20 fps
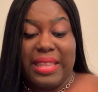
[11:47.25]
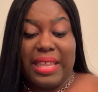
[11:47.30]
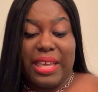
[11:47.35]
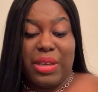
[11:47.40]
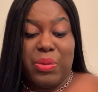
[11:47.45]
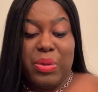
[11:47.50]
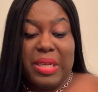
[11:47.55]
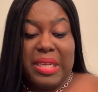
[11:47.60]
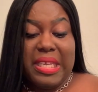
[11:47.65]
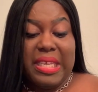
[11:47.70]

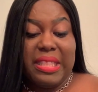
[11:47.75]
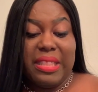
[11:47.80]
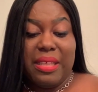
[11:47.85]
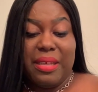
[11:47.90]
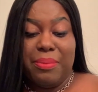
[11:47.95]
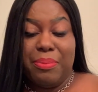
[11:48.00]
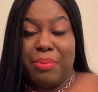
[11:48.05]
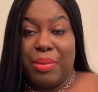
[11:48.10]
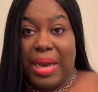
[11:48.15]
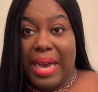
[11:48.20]
Like, we need
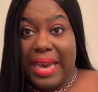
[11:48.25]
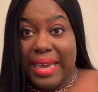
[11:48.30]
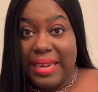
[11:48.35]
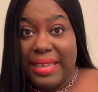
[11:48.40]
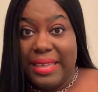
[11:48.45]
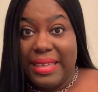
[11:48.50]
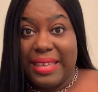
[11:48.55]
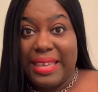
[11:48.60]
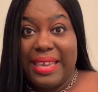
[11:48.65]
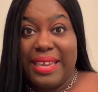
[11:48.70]
the
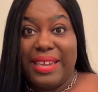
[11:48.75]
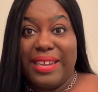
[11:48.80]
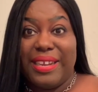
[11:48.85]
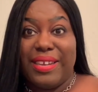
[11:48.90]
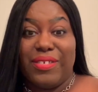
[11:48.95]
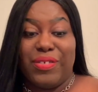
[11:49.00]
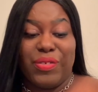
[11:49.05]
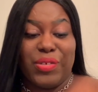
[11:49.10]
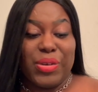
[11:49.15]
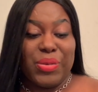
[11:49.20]
body
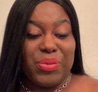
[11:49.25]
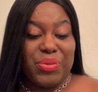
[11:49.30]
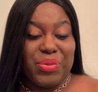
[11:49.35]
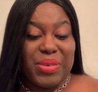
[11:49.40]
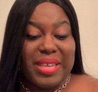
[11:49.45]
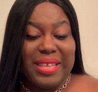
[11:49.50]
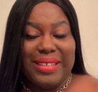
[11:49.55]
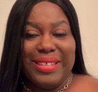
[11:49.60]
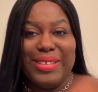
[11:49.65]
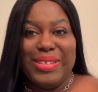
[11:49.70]
care for
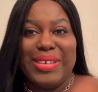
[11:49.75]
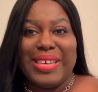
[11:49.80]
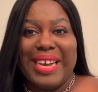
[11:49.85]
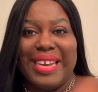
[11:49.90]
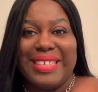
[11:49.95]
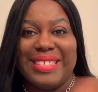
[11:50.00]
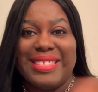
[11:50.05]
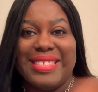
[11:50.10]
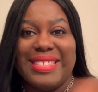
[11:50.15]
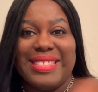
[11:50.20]
real, you
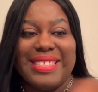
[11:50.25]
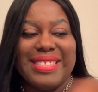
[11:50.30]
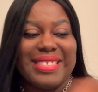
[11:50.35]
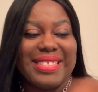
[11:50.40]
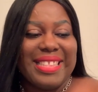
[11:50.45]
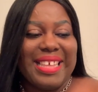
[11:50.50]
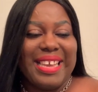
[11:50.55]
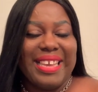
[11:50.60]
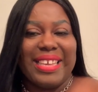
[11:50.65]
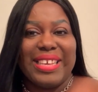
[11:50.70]
guys. This
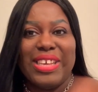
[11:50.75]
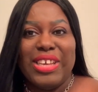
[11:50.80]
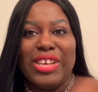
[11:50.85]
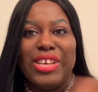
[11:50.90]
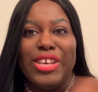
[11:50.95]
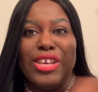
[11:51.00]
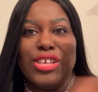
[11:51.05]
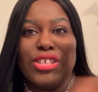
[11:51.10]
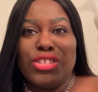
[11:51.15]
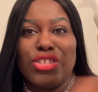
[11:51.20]
is like
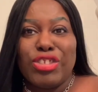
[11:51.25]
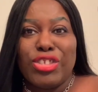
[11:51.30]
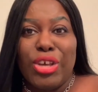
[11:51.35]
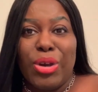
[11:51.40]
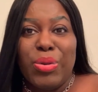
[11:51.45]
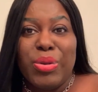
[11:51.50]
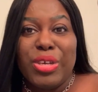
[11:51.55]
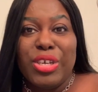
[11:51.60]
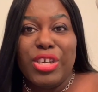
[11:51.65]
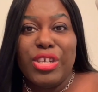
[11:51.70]

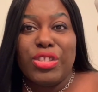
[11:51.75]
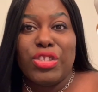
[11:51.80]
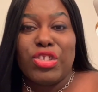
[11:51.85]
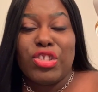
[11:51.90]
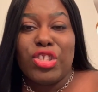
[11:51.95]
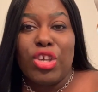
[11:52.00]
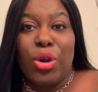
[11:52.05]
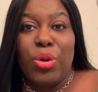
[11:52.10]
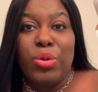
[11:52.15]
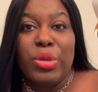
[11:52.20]
so good,
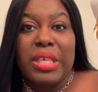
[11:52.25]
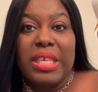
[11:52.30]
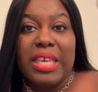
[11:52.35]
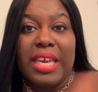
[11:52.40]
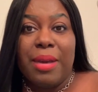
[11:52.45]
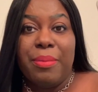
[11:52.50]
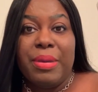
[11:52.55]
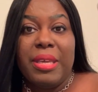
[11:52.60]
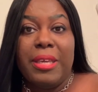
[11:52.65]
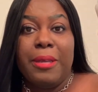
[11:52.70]
so
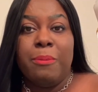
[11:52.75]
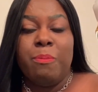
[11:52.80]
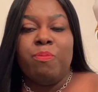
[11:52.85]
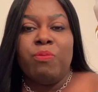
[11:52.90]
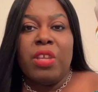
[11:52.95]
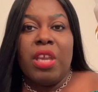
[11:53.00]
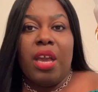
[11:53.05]
yummy.